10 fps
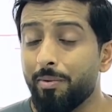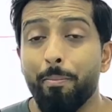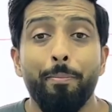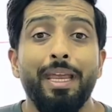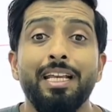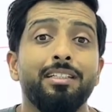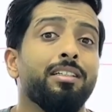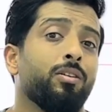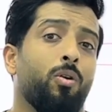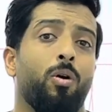
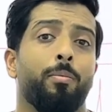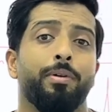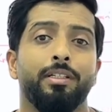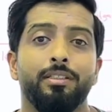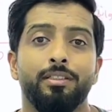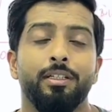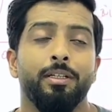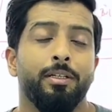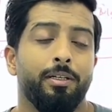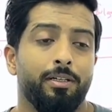amazing comments.